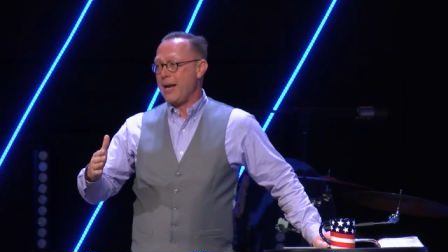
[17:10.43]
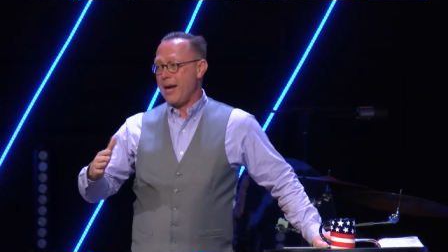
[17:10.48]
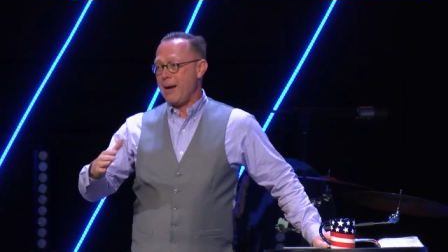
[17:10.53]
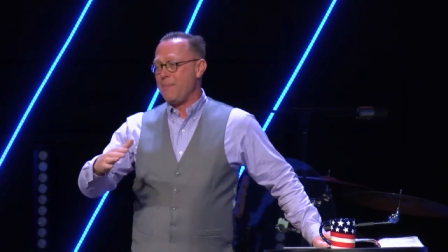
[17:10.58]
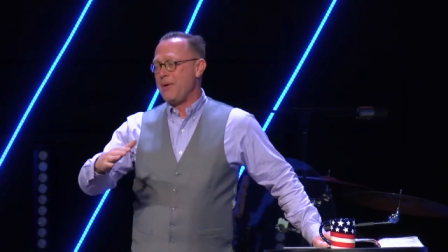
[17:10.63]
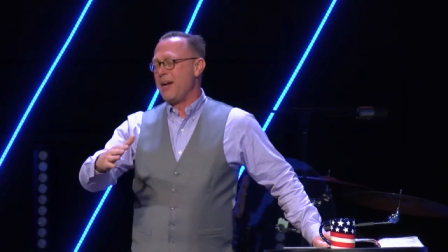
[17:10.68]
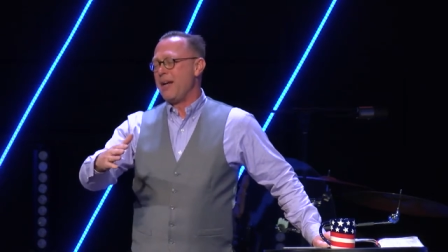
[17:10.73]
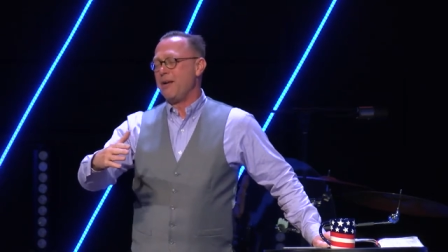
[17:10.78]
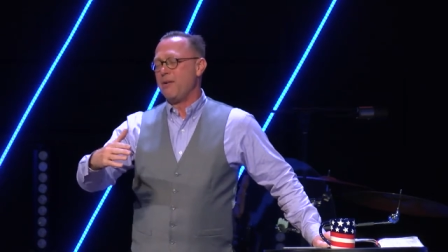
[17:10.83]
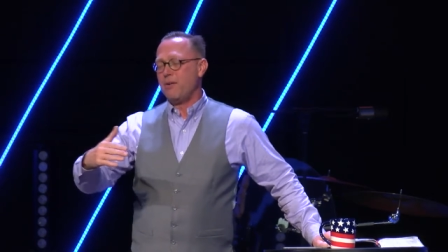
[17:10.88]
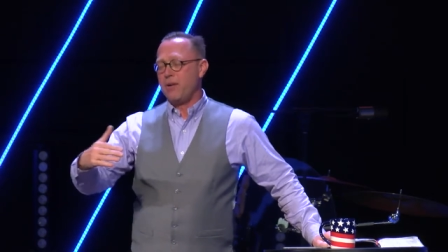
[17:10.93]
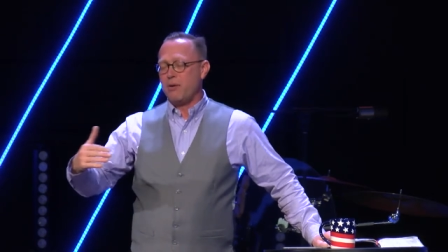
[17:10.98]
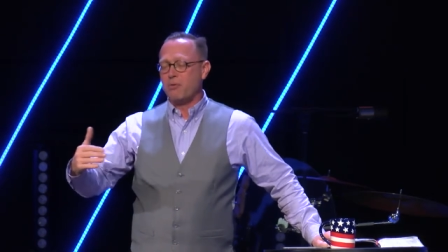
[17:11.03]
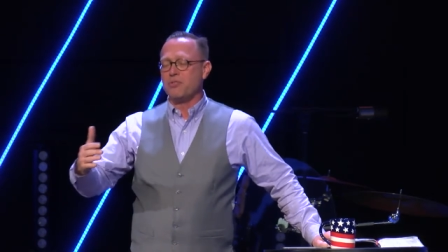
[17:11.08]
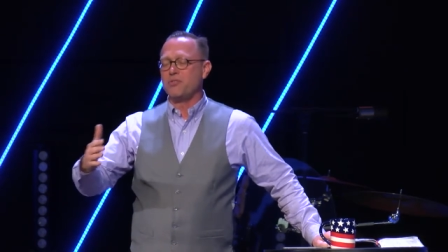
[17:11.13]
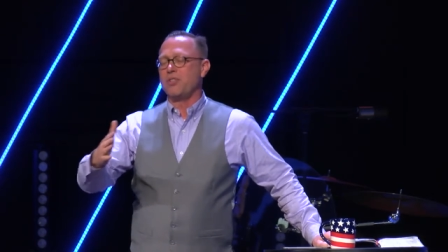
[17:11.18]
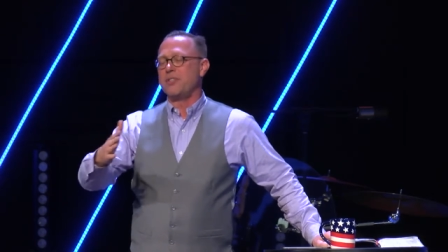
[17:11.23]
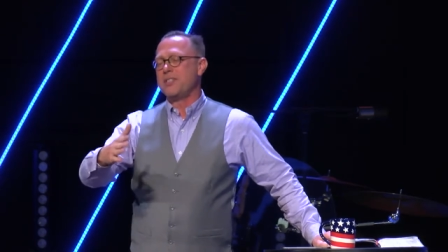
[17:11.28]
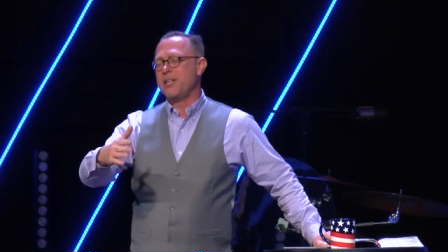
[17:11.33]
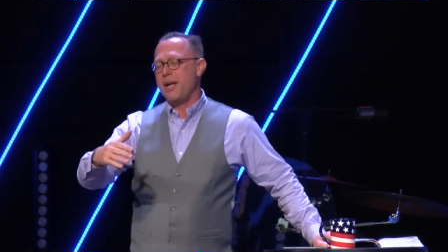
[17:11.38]
I mean, there
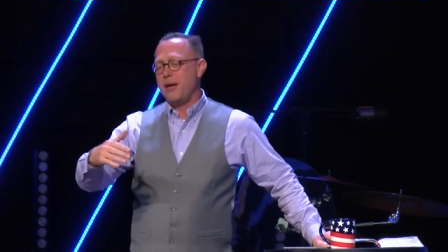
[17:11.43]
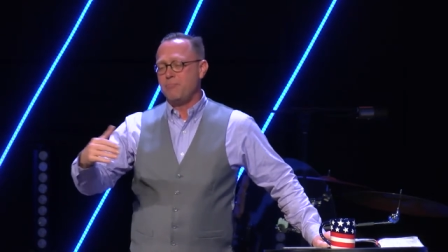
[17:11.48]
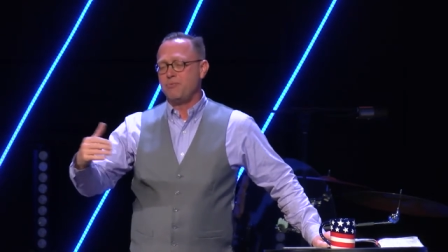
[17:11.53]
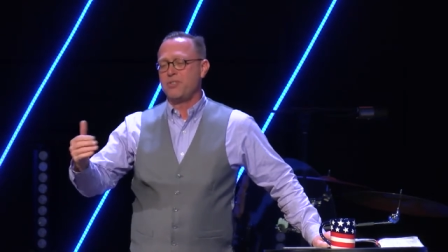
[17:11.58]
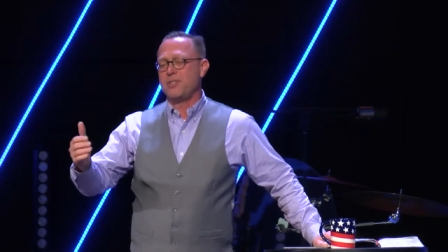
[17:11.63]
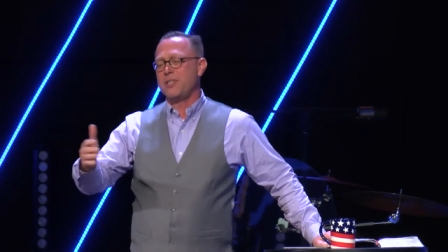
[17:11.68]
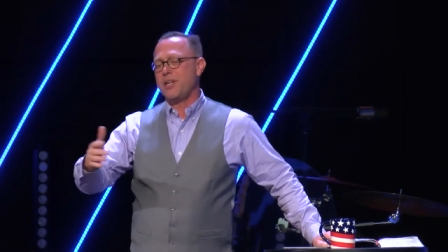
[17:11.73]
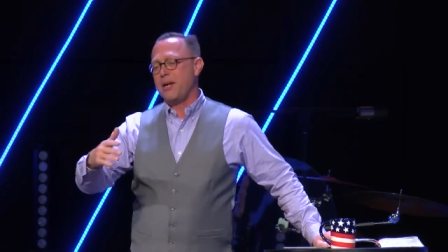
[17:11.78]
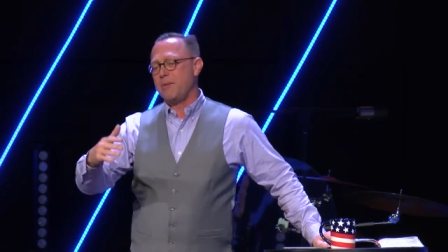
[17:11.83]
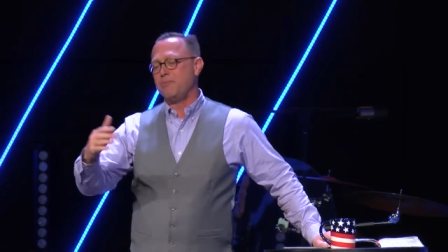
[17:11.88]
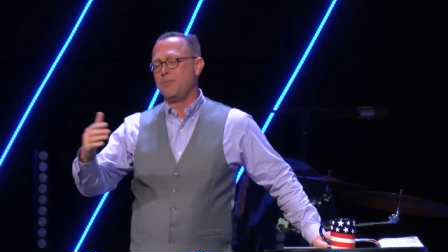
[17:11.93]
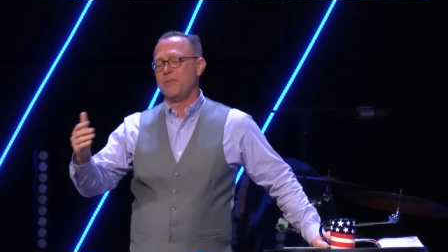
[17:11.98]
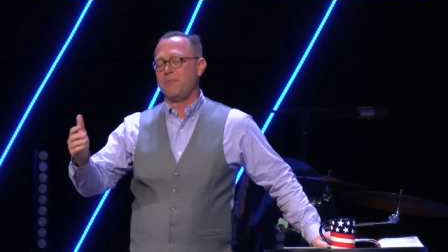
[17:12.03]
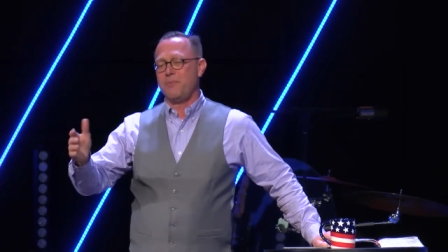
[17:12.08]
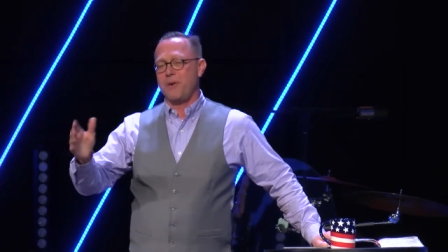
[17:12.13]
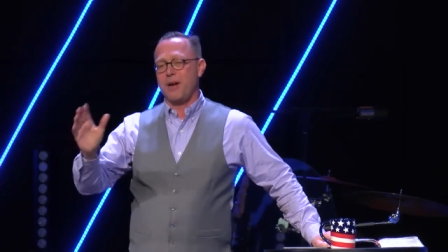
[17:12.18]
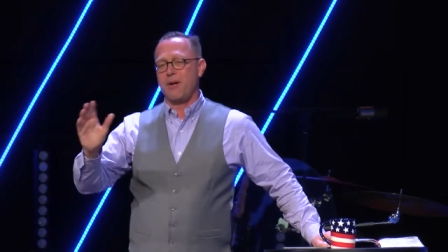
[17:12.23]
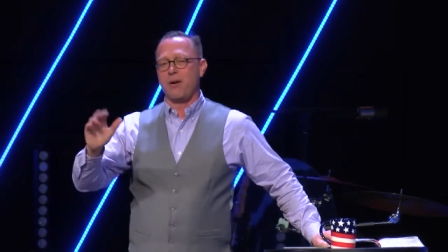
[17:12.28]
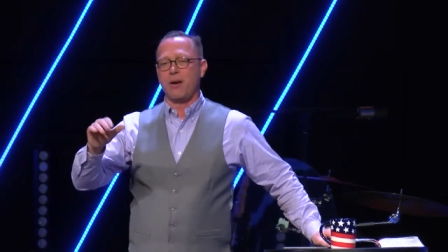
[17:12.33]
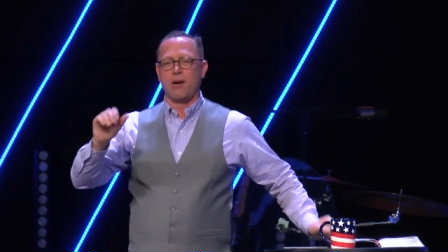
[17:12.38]
was attempts, attempts of
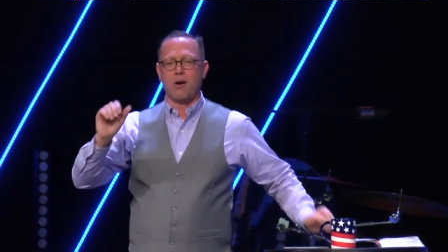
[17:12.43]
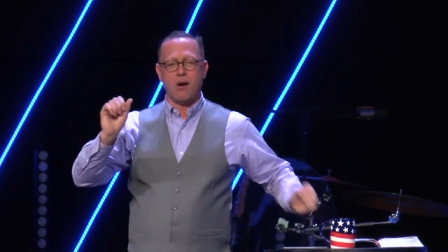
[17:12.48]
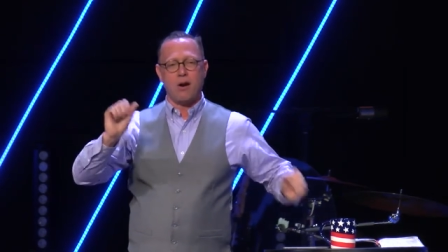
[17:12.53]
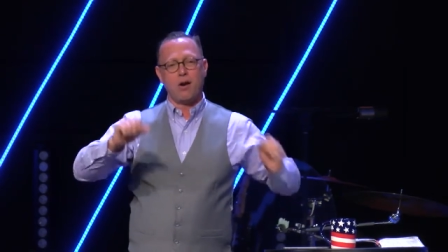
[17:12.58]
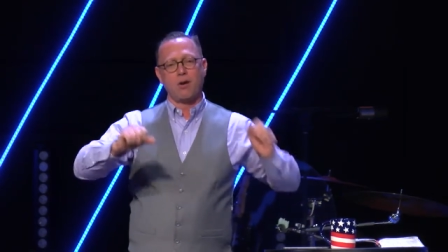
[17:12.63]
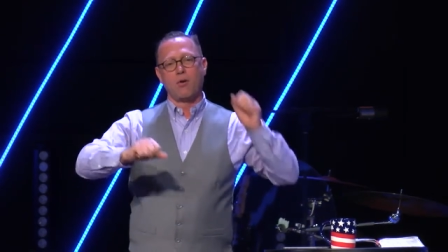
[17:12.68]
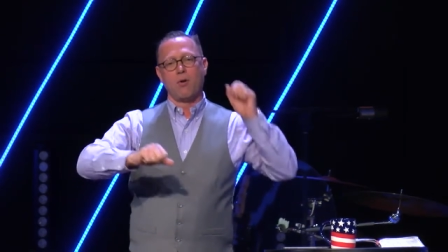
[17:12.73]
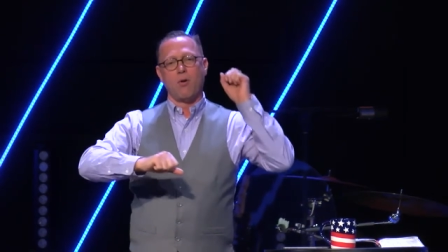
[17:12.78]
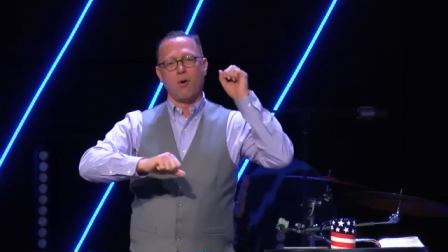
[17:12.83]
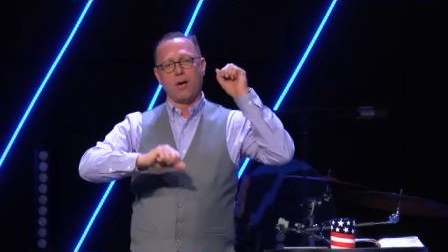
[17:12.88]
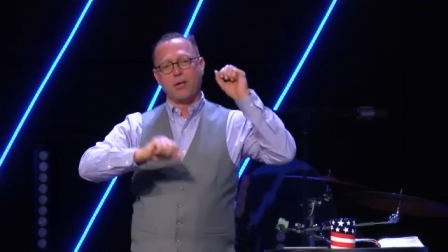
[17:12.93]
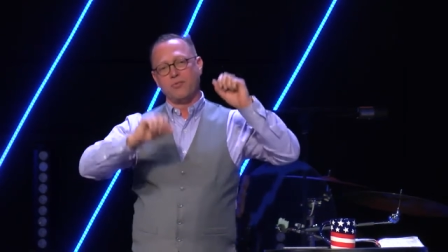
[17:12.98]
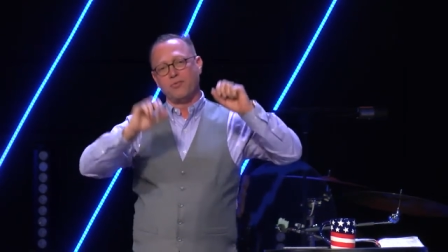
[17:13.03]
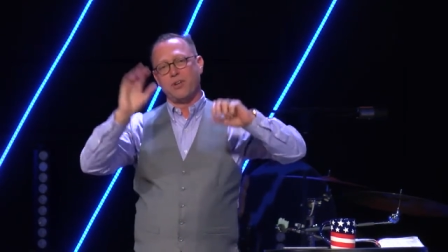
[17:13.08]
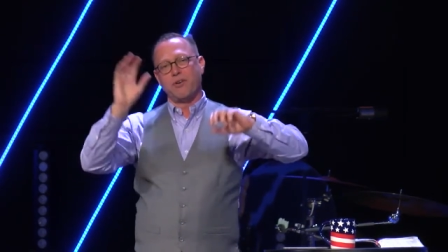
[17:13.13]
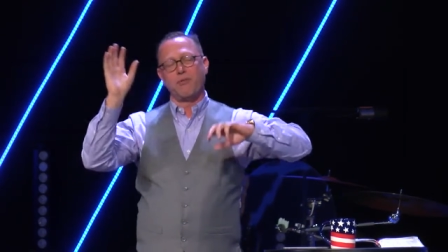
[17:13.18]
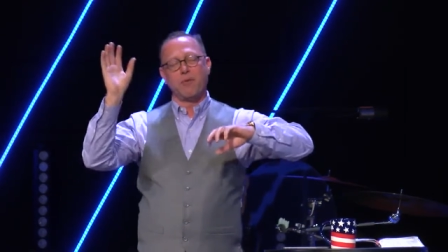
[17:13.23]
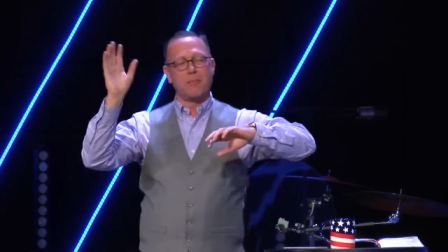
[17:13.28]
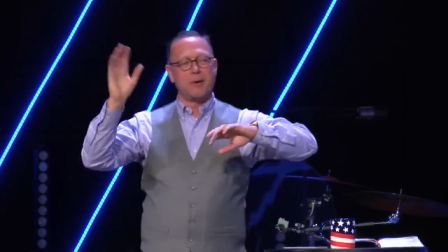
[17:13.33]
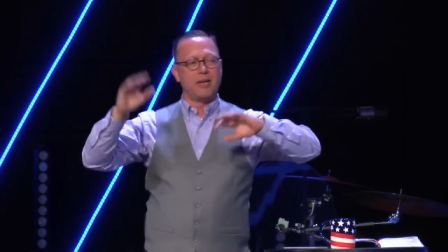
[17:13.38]
failure, honghorn, horn, so
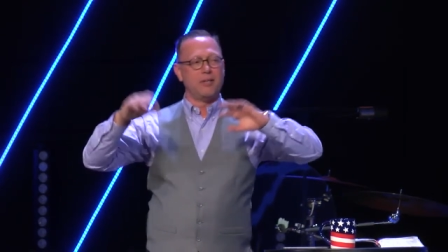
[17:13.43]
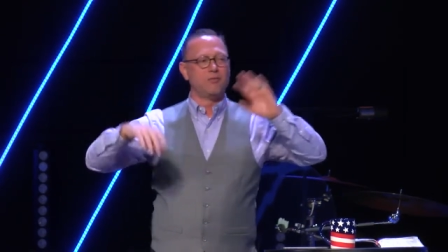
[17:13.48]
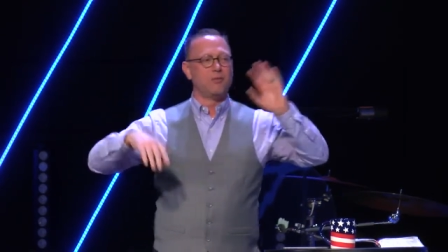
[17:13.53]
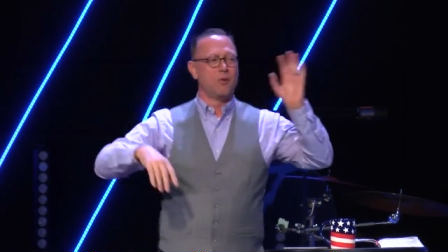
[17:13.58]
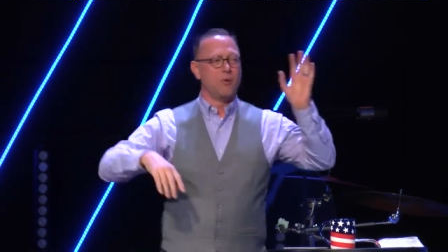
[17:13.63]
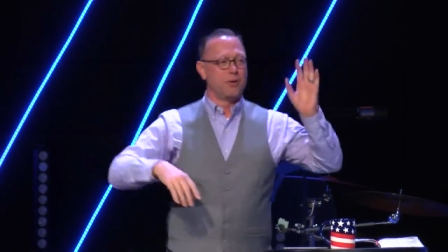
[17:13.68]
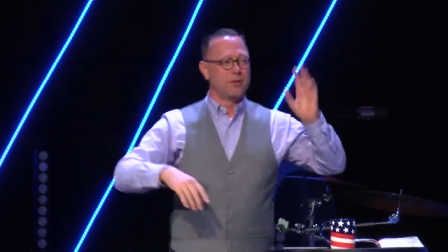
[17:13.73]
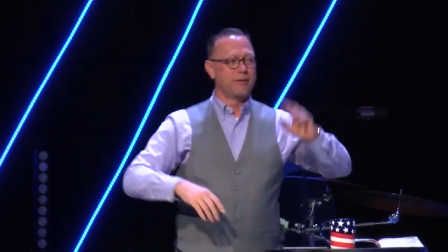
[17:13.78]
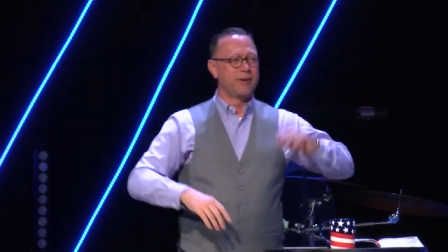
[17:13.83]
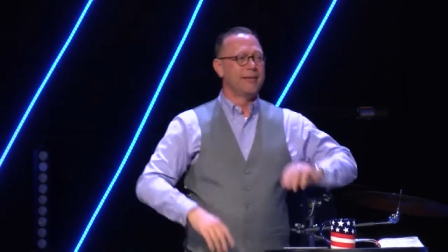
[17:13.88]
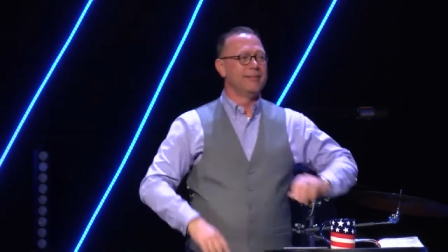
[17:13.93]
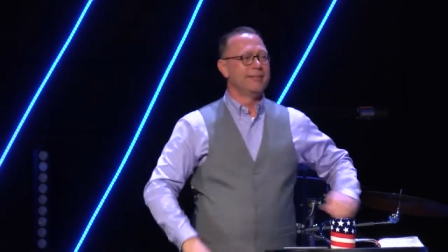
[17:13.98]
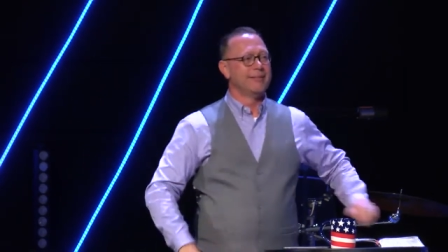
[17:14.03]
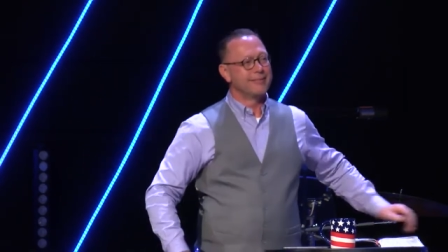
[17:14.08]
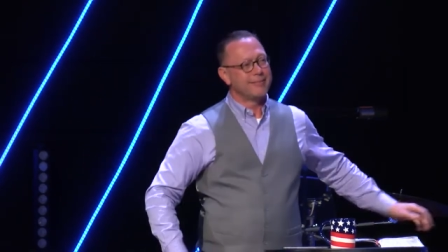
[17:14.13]
everybody's going crazy.